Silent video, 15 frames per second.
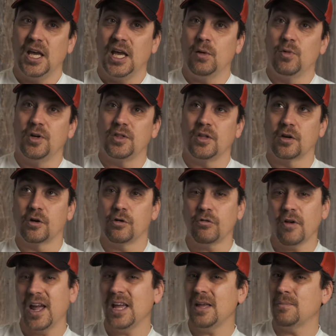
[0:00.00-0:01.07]
And with the
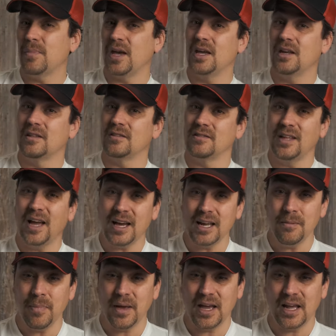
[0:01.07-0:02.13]
crankbait, it's not
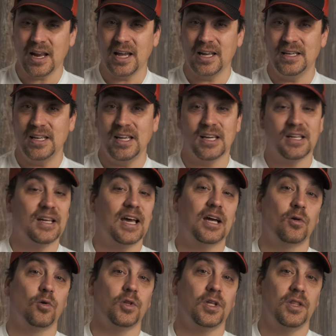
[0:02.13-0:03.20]
a bad idea
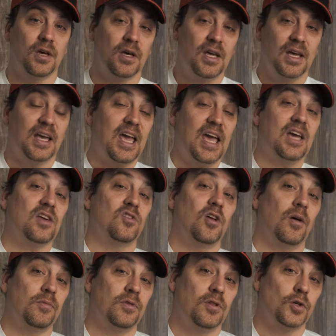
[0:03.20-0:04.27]
not only to cast
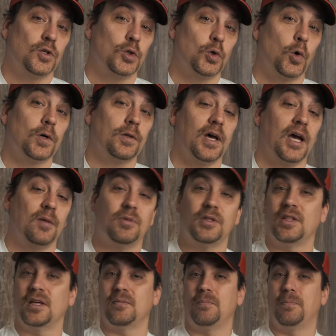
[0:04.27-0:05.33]
up to the shoreline, but
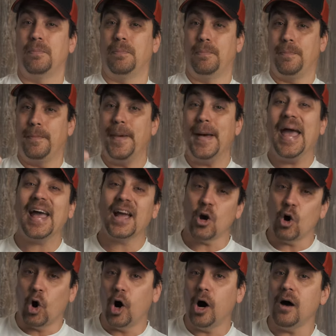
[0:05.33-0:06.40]
then back
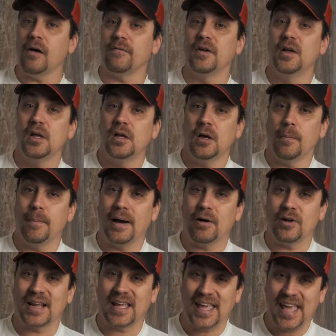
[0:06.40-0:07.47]
off
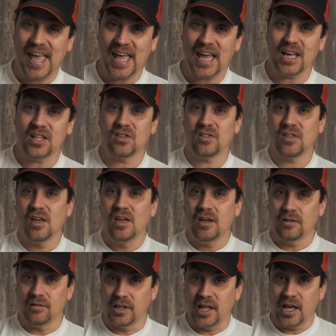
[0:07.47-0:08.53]
about a cast
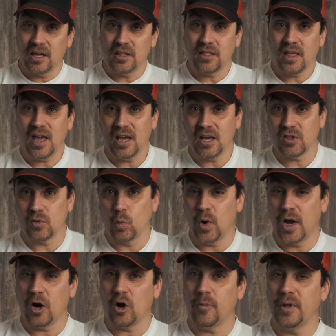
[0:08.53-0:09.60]
length as
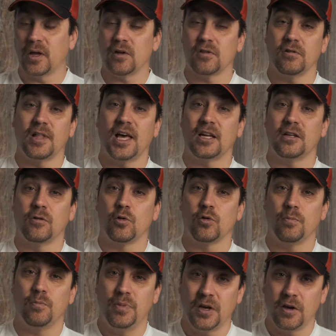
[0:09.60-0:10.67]
well, because a lot of those
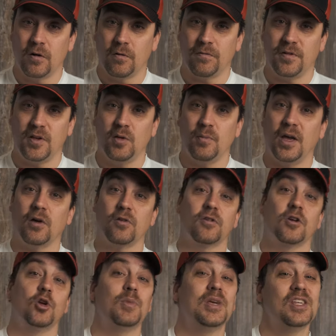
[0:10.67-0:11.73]
bigger females are
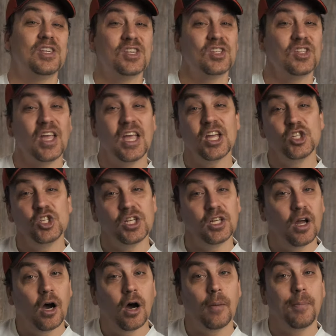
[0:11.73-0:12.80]
going to be staging
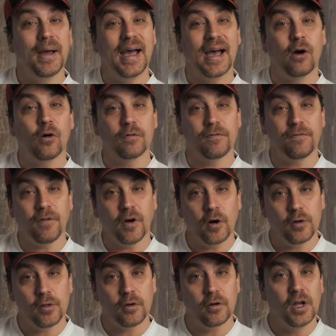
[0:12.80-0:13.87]
up out
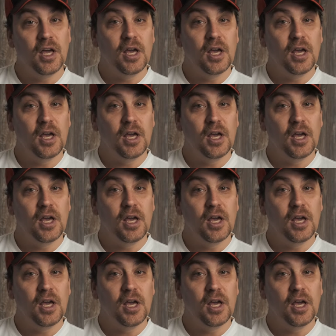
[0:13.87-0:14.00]
farther,